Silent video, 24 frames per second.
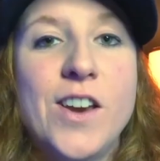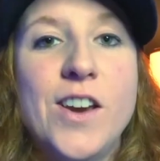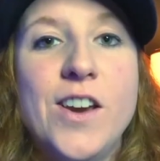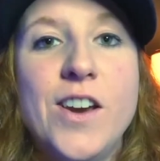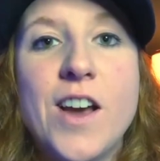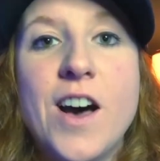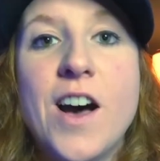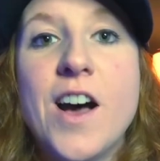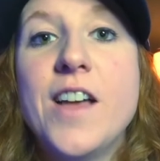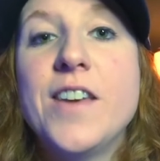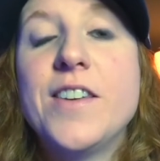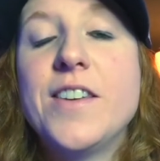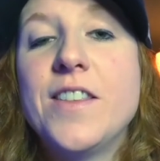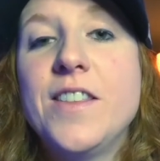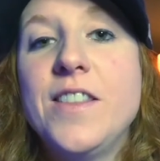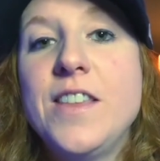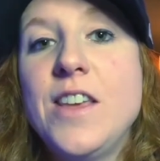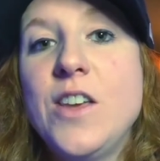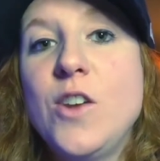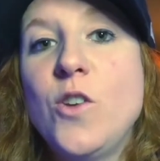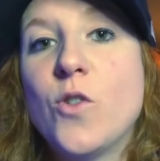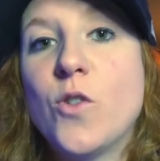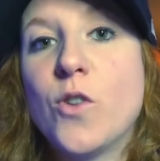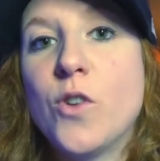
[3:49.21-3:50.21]
not
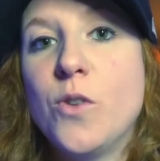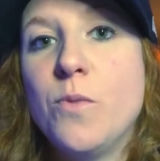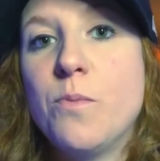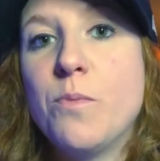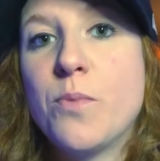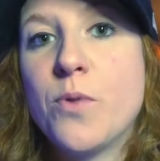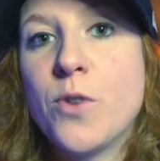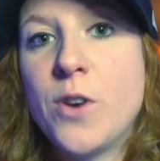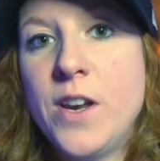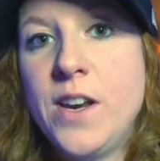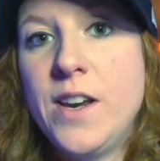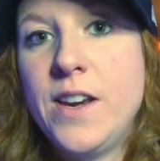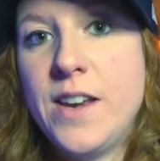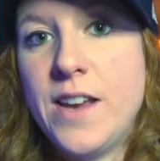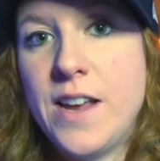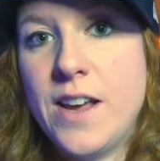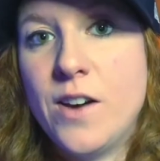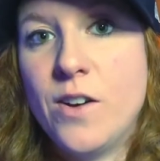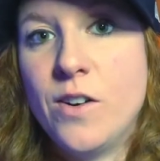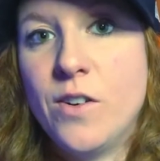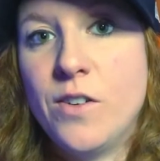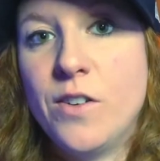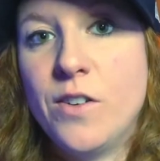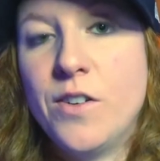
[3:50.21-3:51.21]
the group print
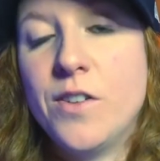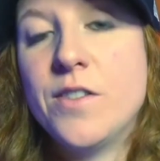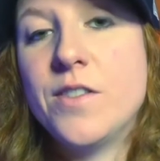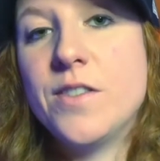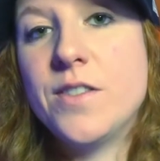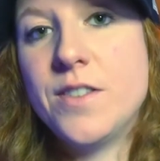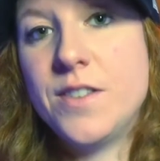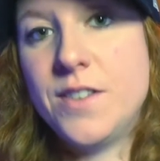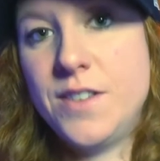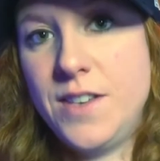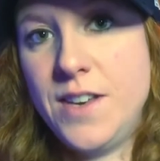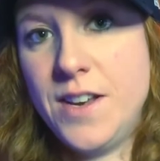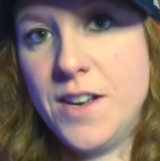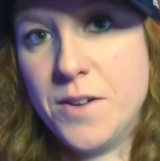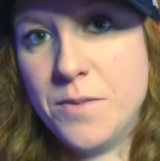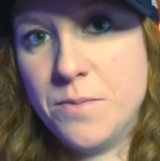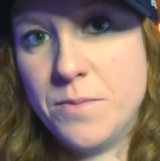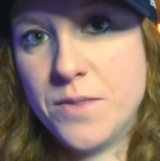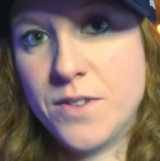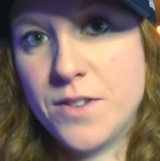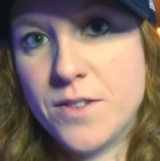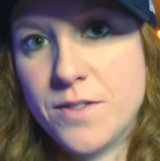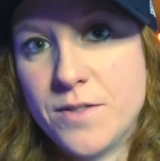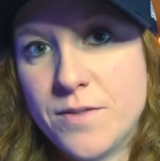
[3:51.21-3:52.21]
down
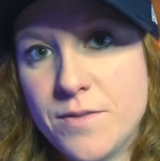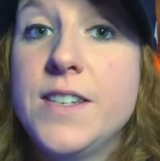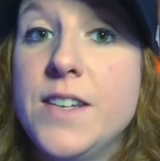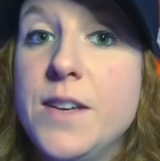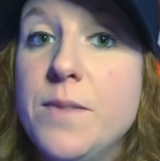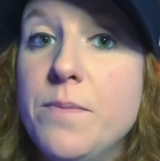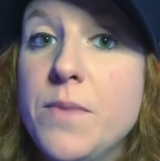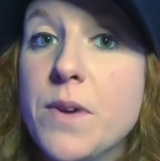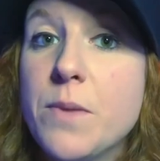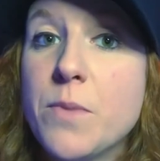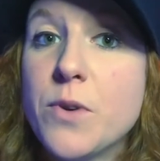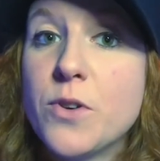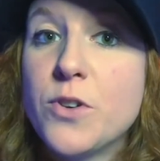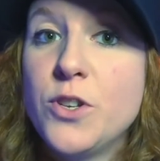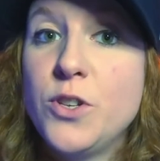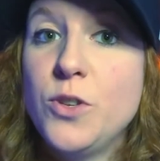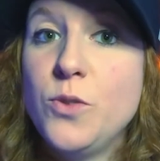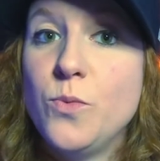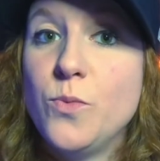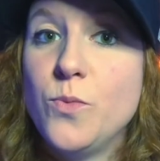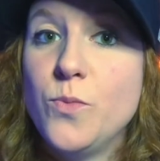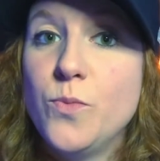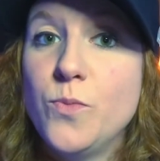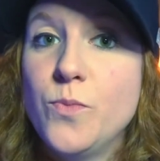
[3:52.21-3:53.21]
stems. Tip number 2.